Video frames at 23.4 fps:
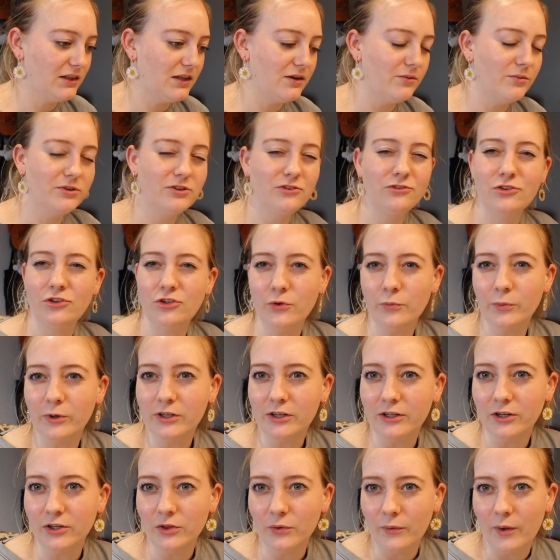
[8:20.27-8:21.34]
It wasn't super
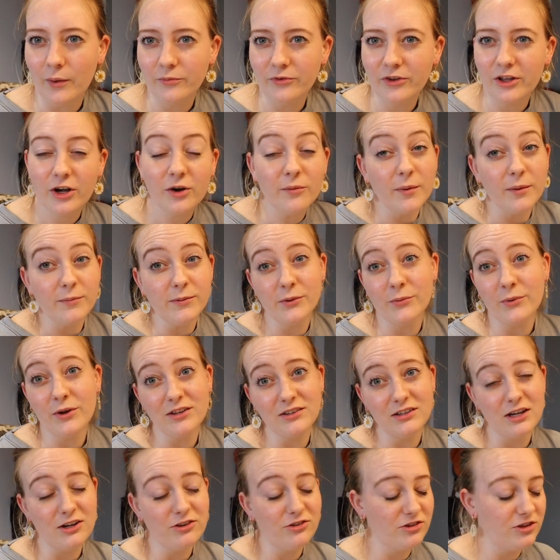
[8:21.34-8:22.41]
clear on the website, or maybe it was
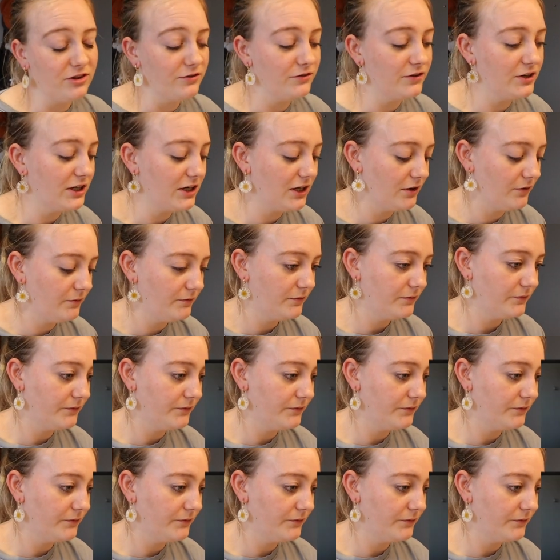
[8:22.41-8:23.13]
and I just didn't read it.